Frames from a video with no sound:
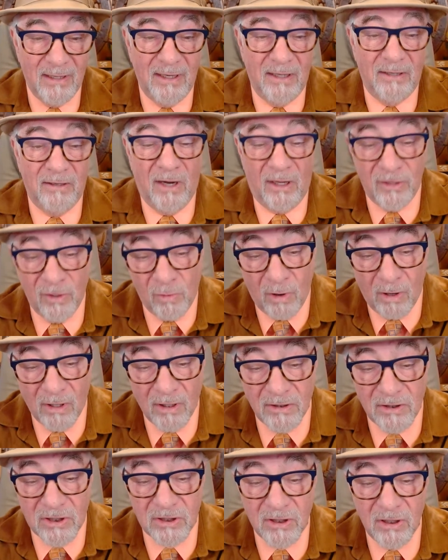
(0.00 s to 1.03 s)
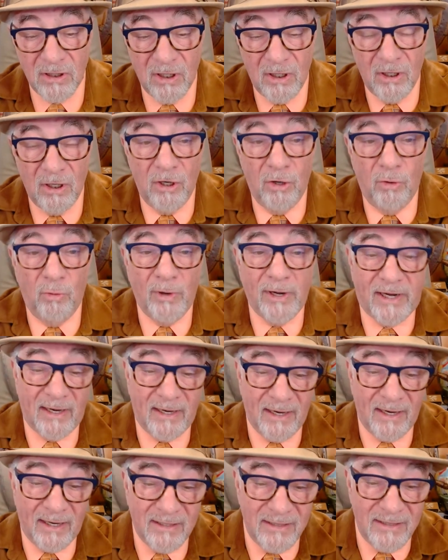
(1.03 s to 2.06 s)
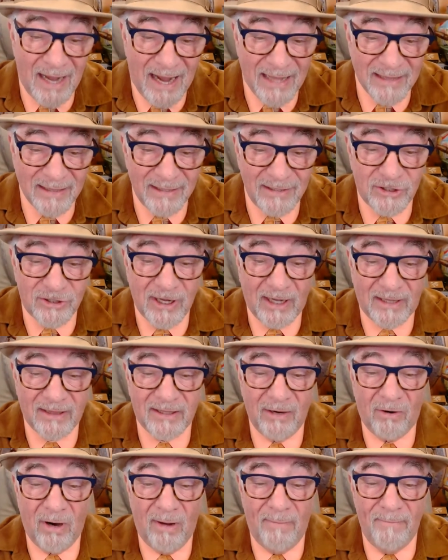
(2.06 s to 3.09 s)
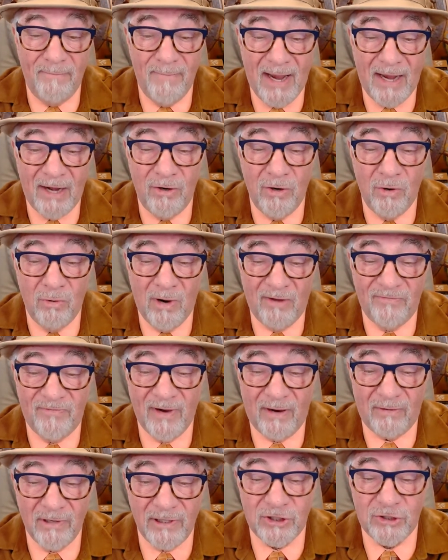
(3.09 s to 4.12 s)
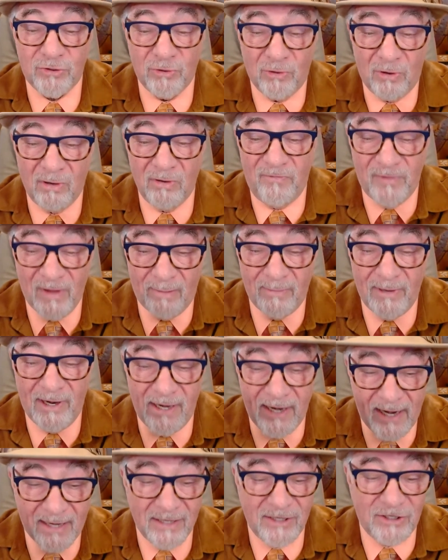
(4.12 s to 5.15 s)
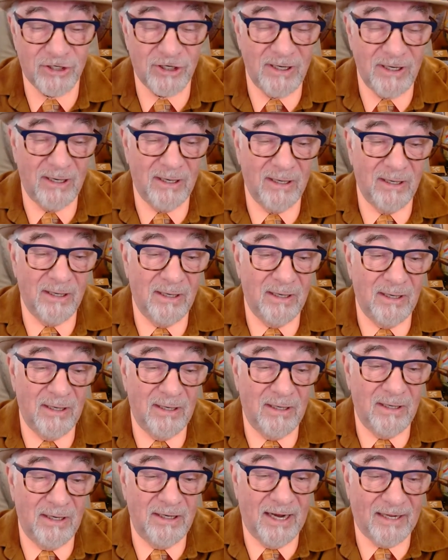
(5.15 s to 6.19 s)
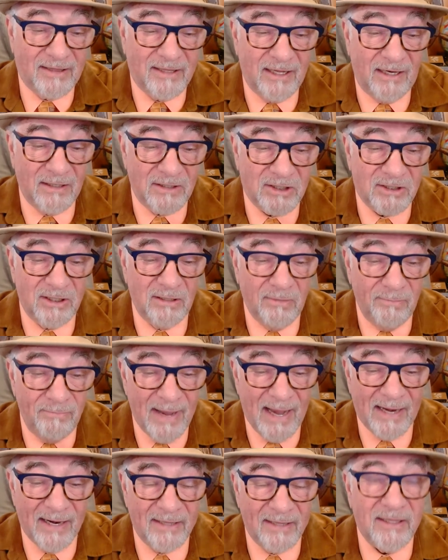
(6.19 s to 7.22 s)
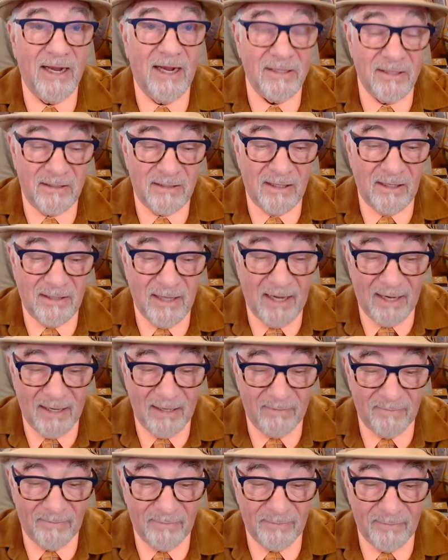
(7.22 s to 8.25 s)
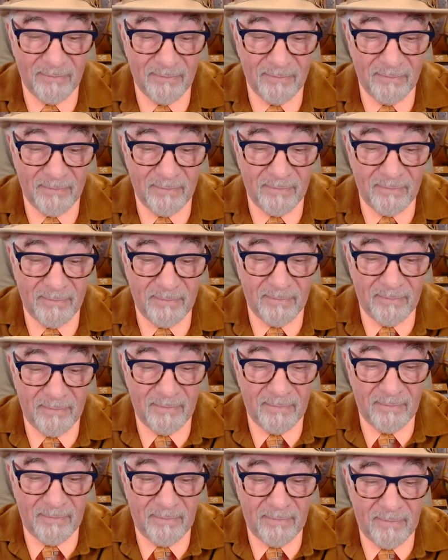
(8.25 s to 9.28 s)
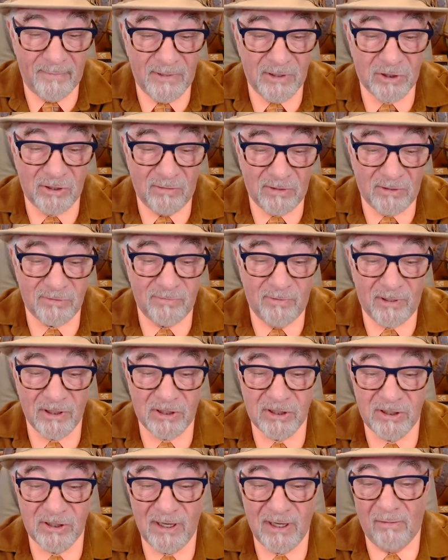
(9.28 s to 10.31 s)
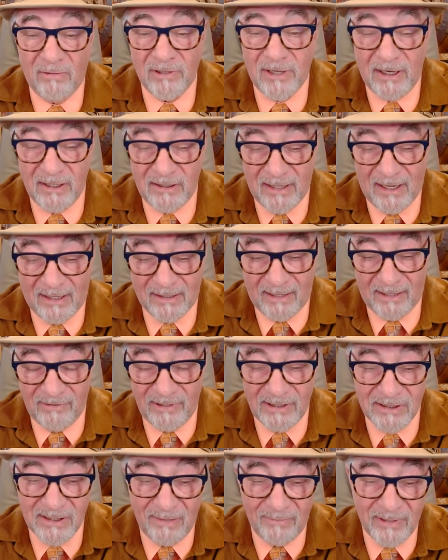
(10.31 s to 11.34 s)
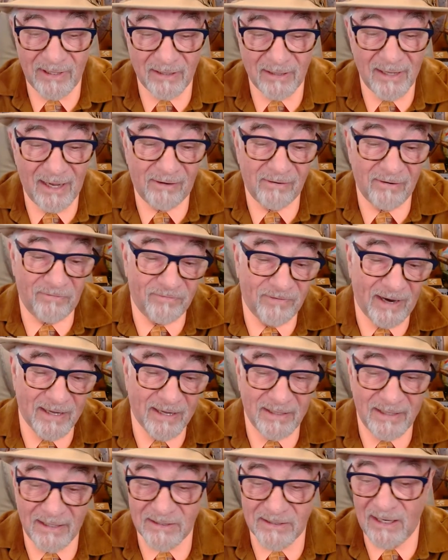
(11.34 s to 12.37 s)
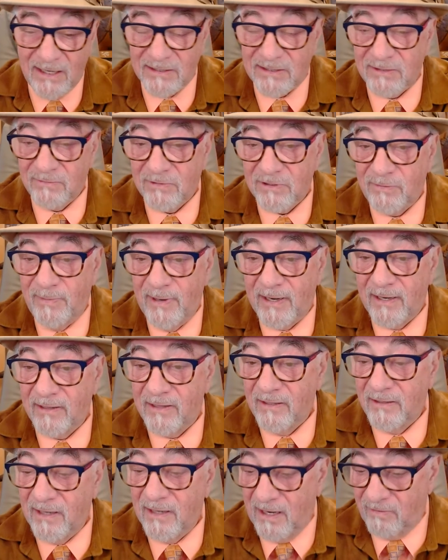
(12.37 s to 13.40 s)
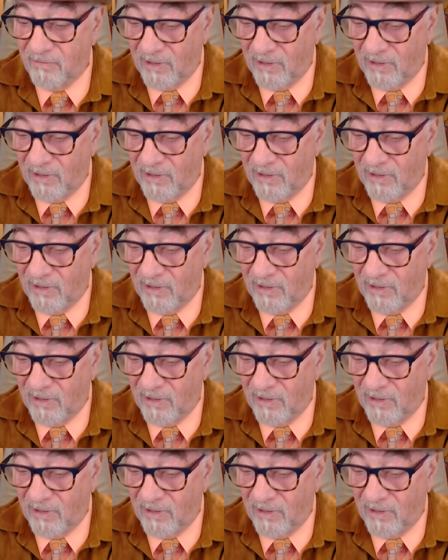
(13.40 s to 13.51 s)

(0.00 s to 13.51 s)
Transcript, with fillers: In other words, we can acknowledge that there are men who have very strong feminine energy, yet they are still men at the end of the day. There's so much more to say. I will get you that letter. And he sent me the letter, and frankly, his answer was better than the head